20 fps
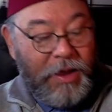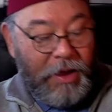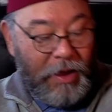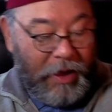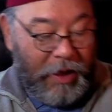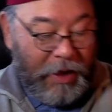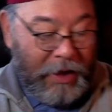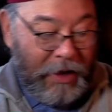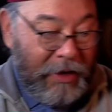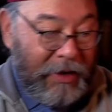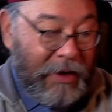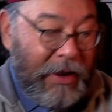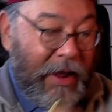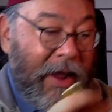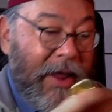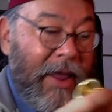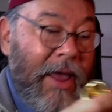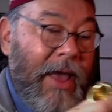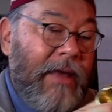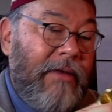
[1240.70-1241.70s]
And I
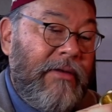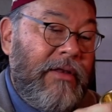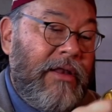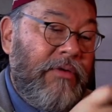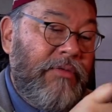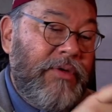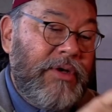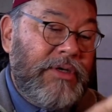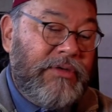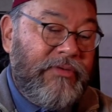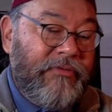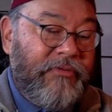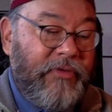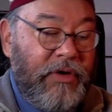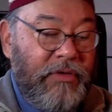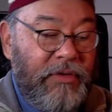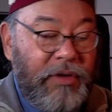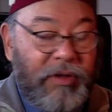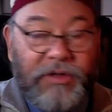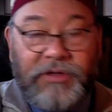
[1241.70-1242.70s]
had the reason for
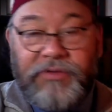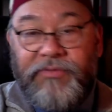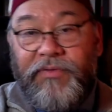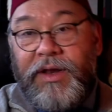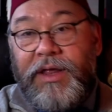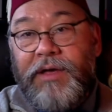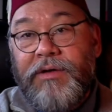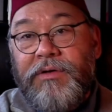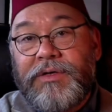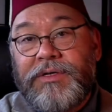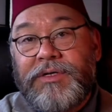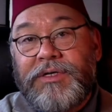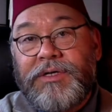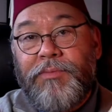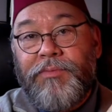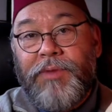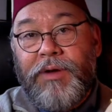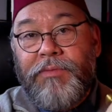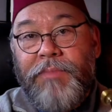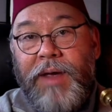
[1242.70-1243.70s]
doing this video is
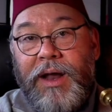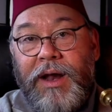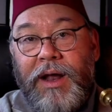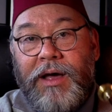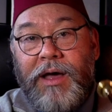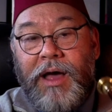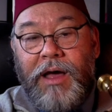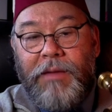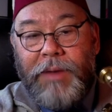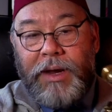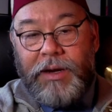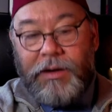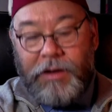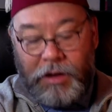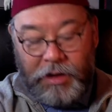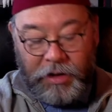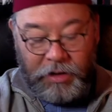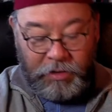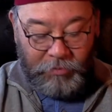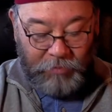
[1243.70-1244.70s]
someone made a comment
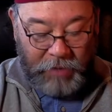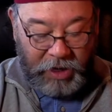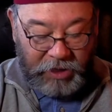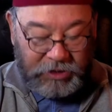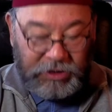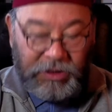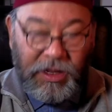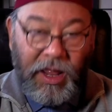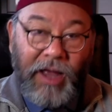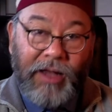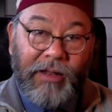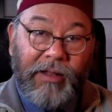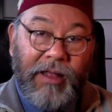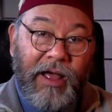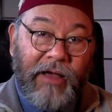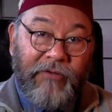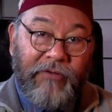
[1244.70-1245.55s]
on my slide lock